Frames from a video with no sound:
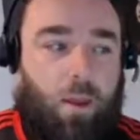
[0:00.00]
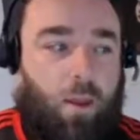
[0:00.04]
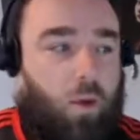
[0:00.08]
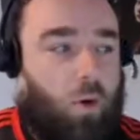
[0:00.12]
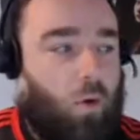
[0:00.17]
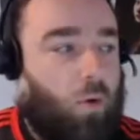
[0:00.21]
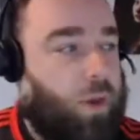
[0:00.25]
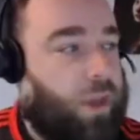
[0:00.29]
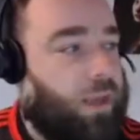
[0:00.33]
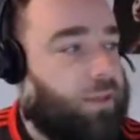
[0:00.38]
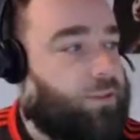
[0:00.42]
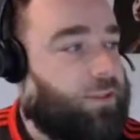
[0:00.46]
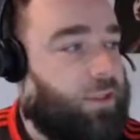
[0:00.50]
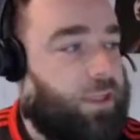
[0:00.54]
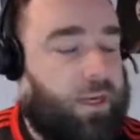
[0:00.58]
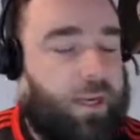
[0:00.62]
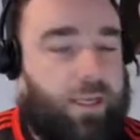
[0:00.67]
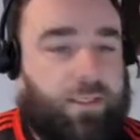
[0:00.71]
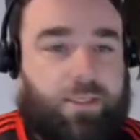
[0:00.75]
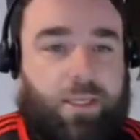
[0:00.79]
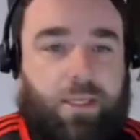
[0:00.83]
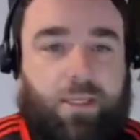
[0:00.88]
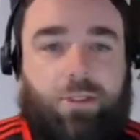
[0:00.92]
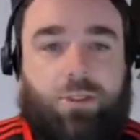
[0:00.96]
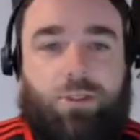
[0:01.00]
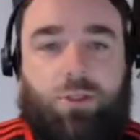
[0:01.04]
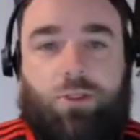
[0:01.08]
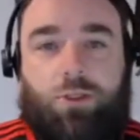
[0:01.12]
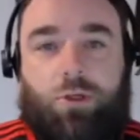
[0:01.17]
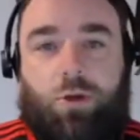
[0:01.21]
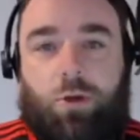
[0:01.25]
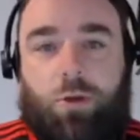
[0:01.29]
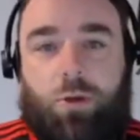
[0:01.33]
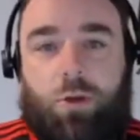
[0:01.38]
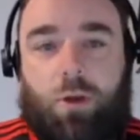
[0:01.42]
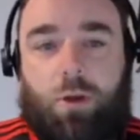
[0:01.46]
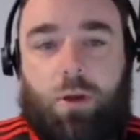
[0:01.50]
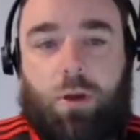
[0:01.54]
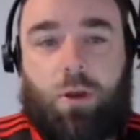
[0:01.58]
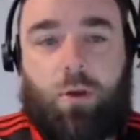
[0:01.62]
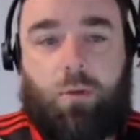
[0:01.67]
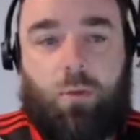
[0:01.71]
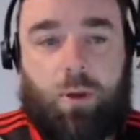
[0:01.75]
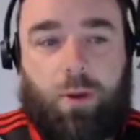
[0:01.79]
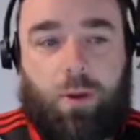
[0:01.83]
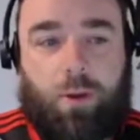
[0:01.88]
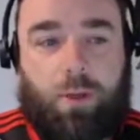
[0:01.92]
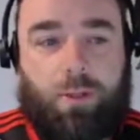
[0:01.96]
Okay, so the next thing is tune your
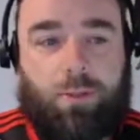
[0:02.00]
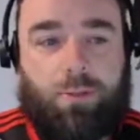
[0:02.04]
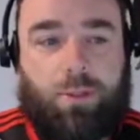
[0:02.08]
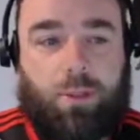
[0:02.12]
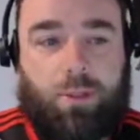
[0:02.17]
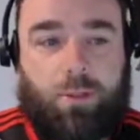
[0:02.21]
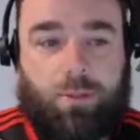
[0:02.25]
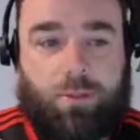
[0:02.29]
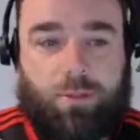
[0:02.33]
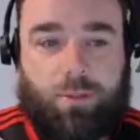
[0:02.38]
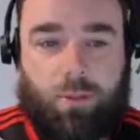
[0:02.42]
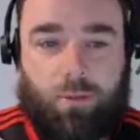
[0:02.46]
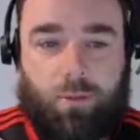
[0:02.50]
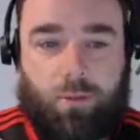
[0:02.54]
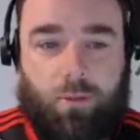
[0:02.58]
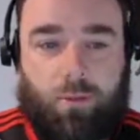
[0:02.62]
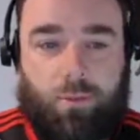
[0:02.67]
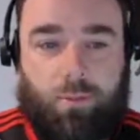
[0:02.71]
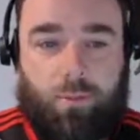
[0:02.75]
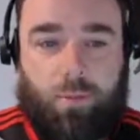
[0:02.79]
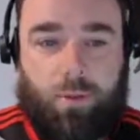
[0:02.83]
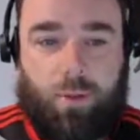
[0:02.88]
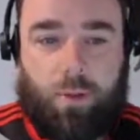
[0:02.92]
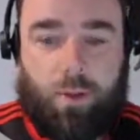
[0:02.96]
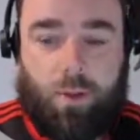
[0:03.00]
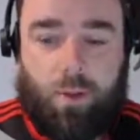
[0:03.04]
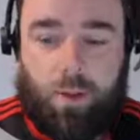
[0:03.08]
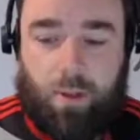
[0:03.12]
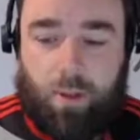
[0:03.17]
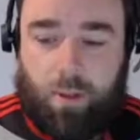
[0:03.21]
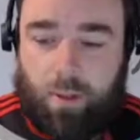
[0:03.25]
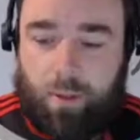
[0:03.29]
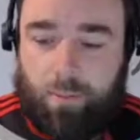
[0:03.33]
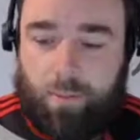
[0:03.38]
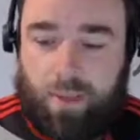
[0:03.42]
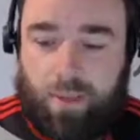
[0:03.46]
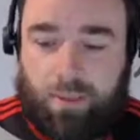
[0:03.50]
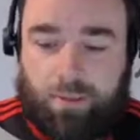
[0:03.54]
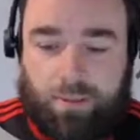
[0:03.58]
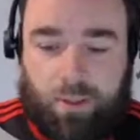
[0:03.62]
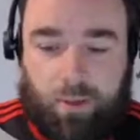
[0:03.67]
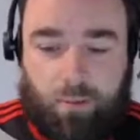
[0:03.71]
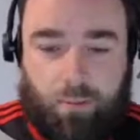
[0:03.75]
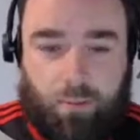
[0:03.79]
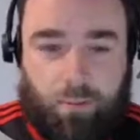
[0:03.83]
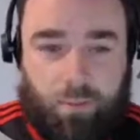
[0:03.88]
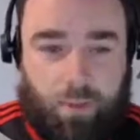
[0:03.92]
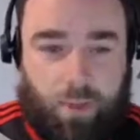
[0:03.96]
queries. So that might
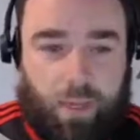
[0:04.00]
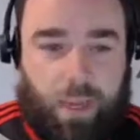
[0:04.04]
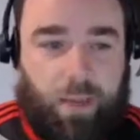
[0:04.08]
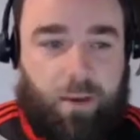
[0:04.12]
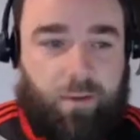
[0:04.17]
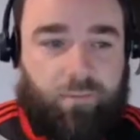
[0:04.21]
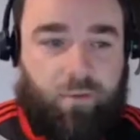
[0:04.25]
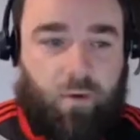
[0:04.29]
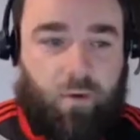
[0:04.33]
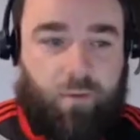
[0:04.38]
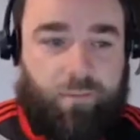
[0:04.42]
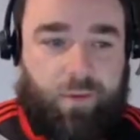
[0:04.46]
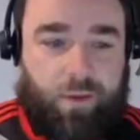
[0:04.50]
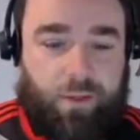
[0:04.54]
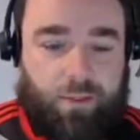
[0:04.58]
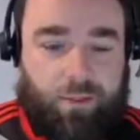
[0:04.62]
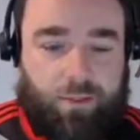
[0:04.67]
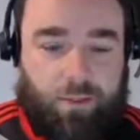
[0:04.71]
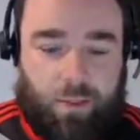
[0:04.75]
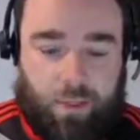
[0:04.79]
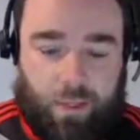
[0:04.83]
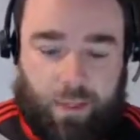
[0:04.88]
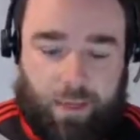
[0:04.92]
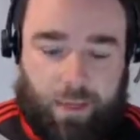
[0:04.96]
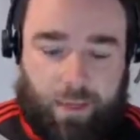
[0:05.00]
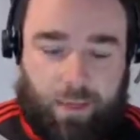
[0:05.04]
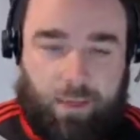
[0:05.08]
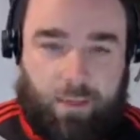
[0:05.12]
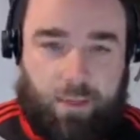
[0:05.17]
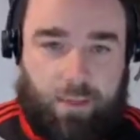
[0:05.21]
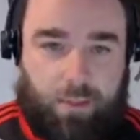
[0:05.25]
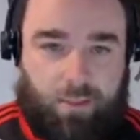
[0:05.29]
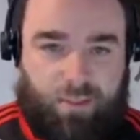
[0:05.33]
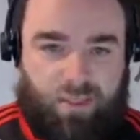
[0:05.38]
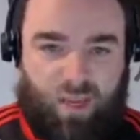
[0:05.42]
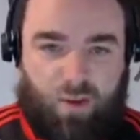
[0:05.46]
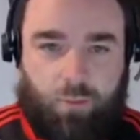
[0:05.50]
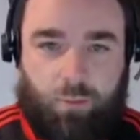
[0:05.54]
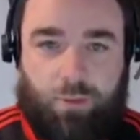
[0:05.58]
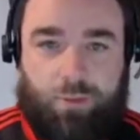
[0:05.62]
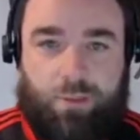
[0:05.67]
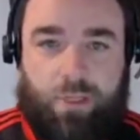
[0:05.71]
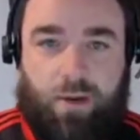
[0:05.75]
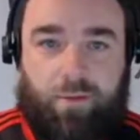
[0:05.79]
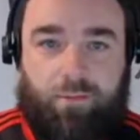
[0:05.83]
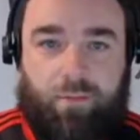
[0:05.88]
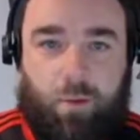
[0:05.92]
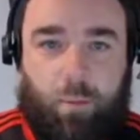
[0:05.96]
sound kind of obvious, and in the SQL
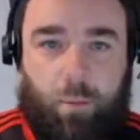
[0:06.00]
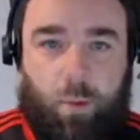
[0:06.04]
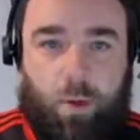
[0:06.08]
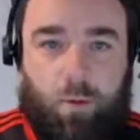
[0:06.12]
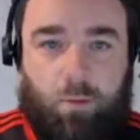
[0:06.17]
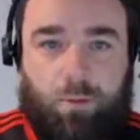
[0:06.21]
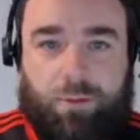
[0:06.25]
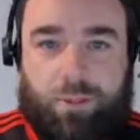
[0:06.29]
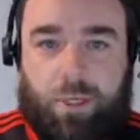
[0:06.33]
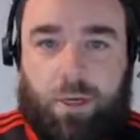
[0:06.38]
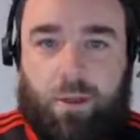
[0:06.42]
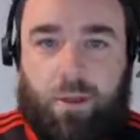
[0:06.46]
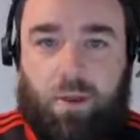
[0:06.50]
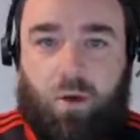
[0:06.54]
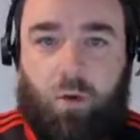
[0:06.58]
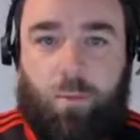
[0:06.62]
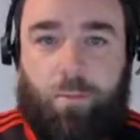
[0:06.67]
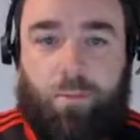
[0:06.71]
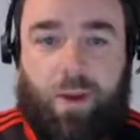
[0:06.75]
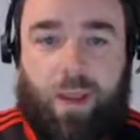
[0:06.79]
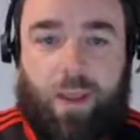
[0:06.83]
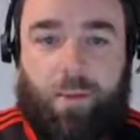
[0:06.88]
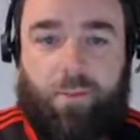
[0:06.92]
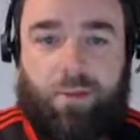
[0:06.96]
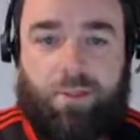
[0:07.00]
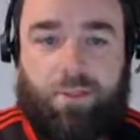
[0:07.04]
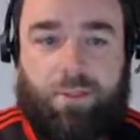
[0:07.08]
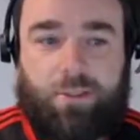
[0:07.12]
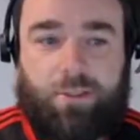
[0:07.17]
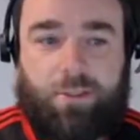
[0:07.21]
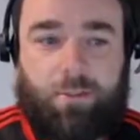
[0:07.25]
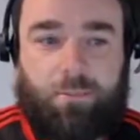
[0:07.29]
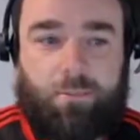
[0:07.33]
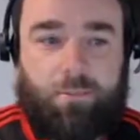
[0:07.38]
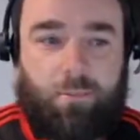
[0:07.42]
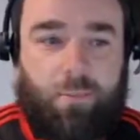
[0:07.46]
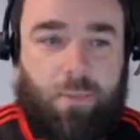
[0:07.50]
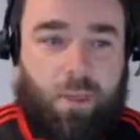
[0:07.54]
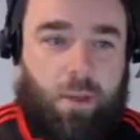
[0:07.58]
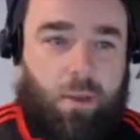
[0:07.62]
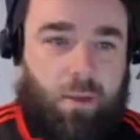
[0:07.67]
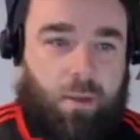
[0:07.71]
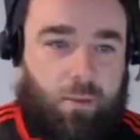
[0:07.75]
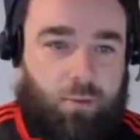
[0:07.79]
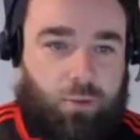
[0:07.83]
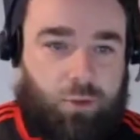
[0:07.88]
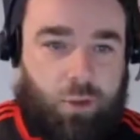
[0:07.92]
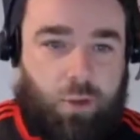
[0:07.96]
Server world, certainly on premises,
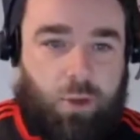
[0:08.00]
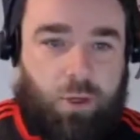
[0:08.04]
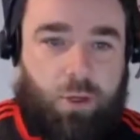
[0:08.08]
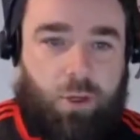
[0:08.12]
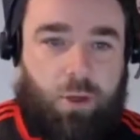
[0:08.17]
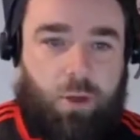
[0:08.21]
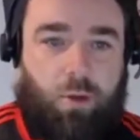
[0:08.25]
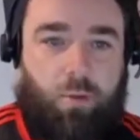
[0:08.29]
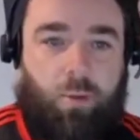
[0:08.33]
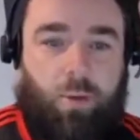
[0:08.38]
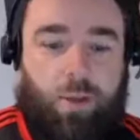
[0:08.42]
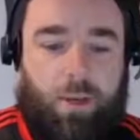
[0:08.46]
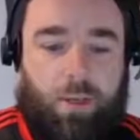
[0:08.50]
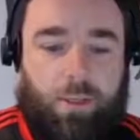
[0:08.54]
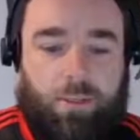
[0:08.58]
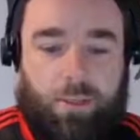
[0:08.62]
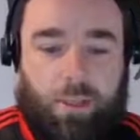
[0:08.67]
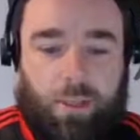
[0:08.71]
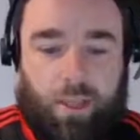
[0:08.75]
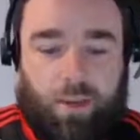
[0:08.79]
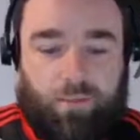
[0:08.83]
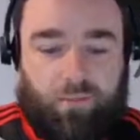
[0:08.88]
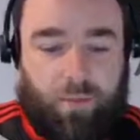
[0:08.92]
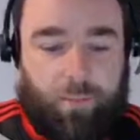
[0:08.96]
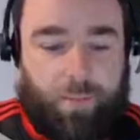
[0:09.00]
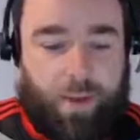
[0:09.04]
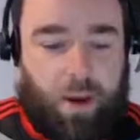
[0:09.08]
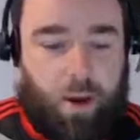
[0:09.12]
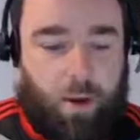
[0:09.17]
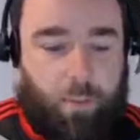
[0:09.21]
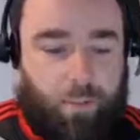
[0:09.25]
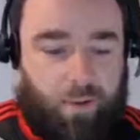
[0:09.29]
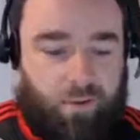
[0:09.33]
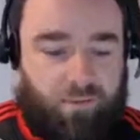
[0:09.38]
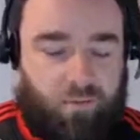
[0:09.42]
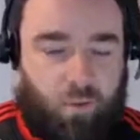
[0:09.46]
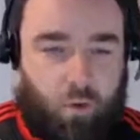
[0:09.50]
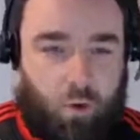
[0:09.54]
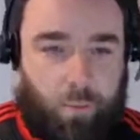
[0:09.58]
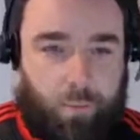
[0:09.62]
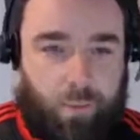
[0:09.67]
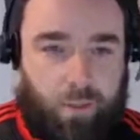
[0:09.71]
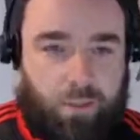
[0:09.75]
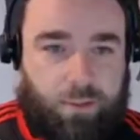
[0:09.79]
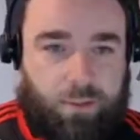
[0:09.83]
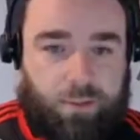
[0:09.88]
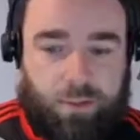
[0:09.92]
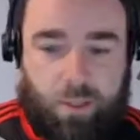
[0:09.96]
tuning your queries can give you better
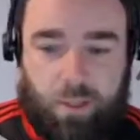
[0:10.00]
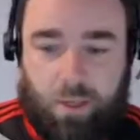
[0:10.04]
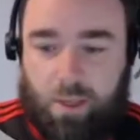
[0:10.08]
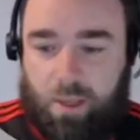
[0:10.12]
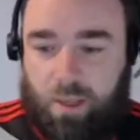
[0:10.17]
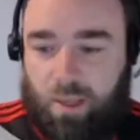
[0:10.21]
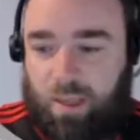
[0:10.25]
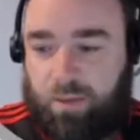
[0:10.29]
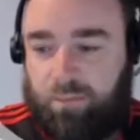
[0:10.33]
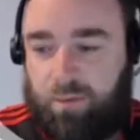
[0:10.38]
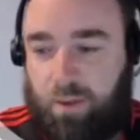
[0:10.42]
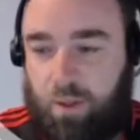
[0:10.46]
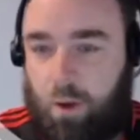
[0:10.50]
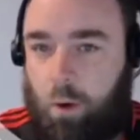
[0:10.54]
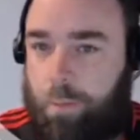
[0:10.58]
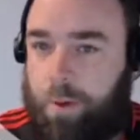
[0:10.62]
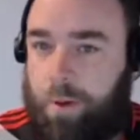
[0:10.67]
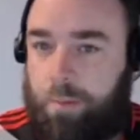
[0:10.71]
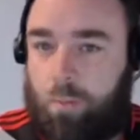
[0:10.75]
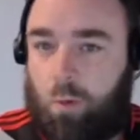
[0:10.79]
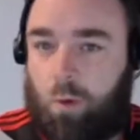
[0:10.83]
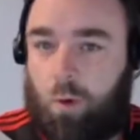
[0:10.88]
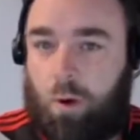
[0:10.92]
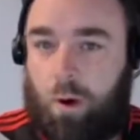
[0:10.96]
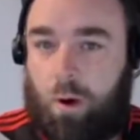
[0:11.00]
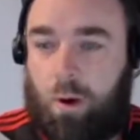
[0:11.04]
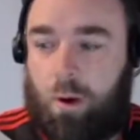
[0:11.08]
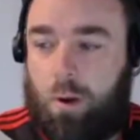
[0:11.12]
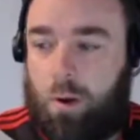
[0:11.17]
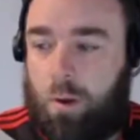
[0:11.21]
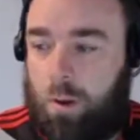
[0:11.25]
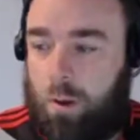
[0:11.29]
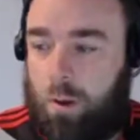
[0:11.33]
performance, give you a little bit more